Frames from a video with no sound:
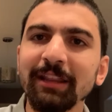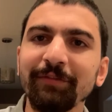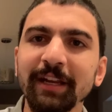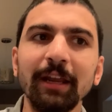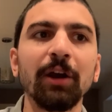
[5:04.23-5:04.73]
the
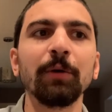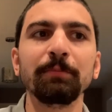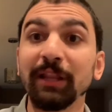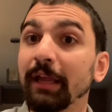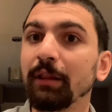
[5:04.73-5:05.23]
video,
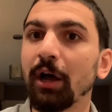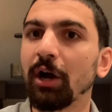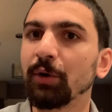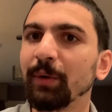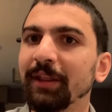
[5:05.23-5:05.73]
play
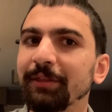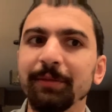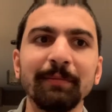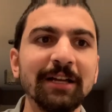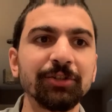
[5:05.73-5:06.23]
along with
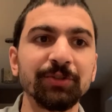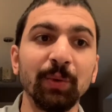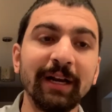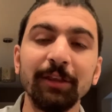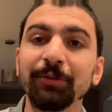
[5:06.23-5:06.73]
measures
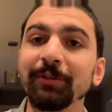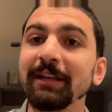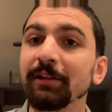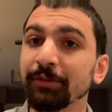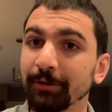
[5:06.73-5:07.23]
23
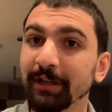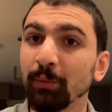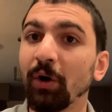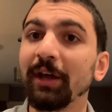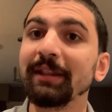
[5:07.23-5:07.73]
to
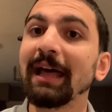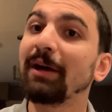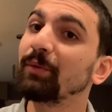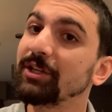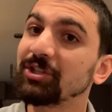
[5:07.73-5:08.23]
31
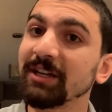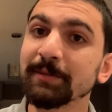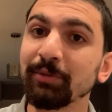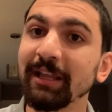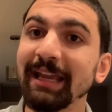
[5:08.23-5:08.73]
that we
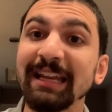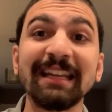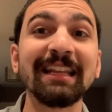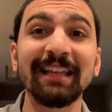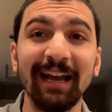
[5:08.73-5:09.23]
just played